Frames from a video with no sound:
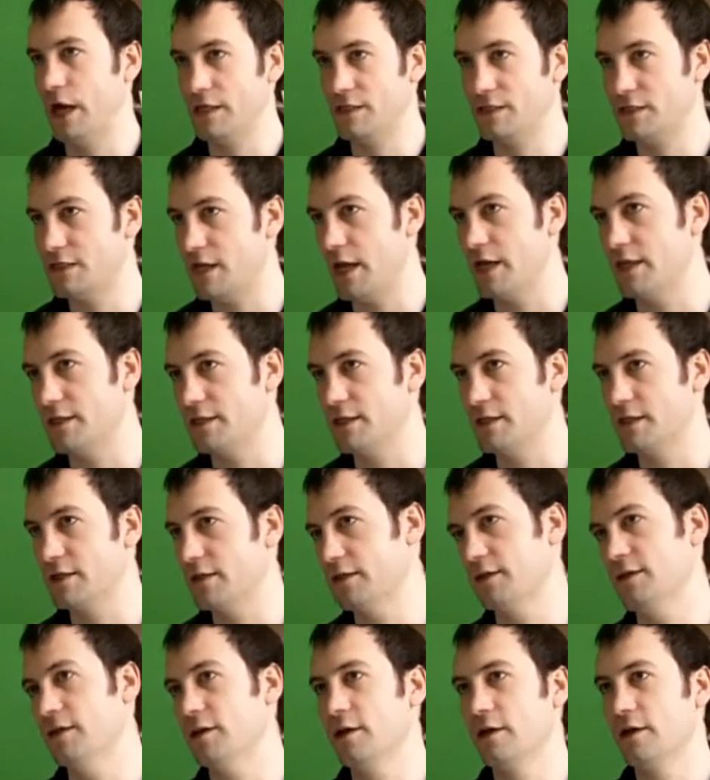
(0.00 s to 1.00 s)
It has
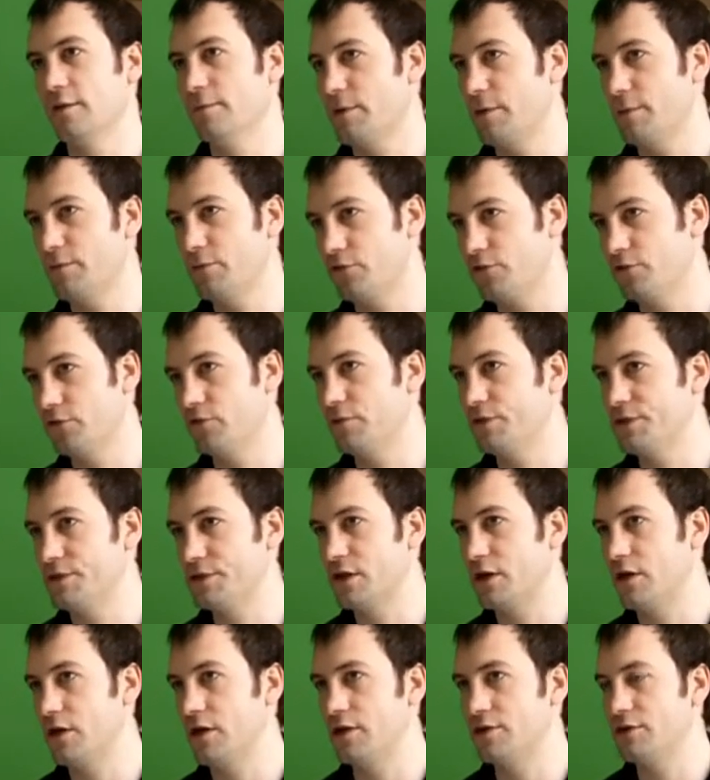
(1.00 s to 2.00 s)
data. People do
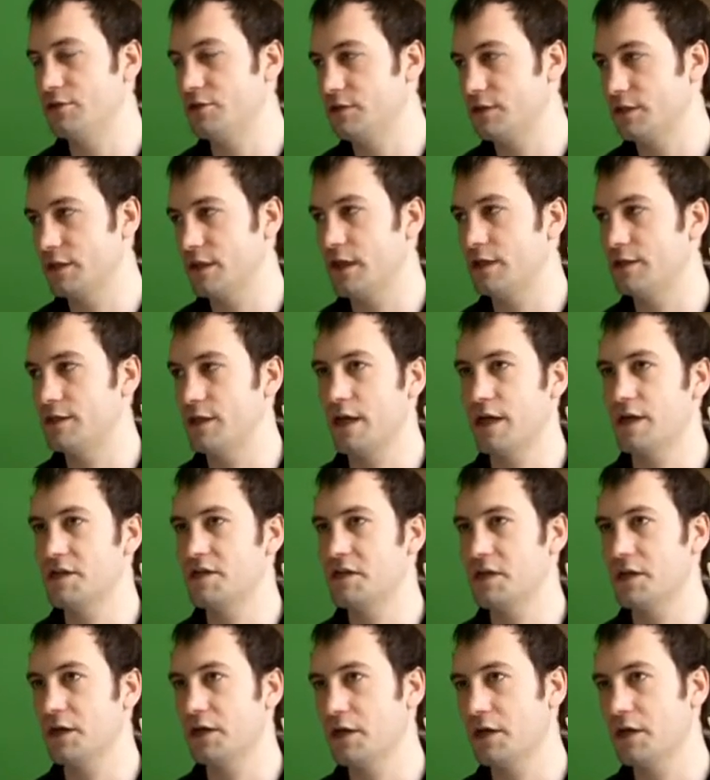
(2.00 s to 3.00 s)
research using that
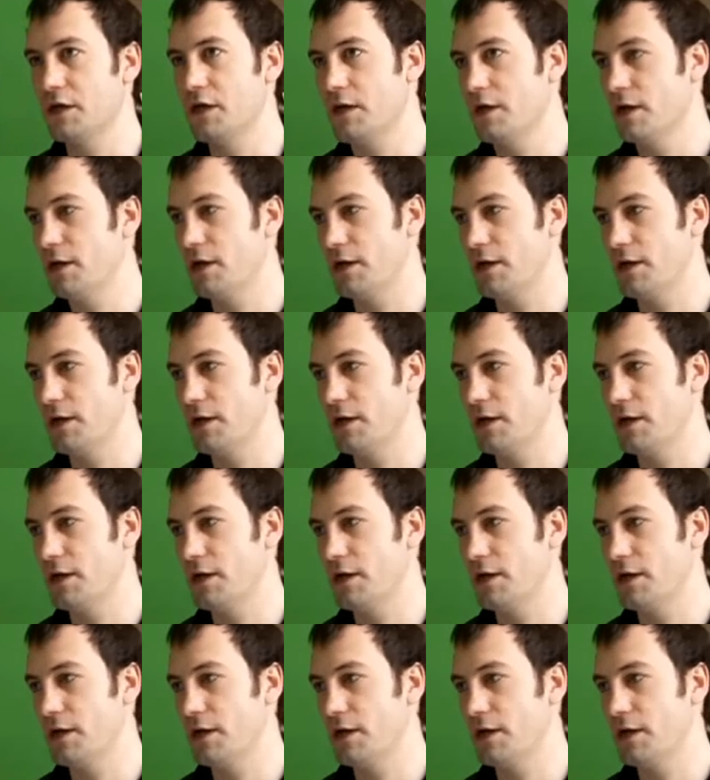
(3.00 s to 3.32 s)
data.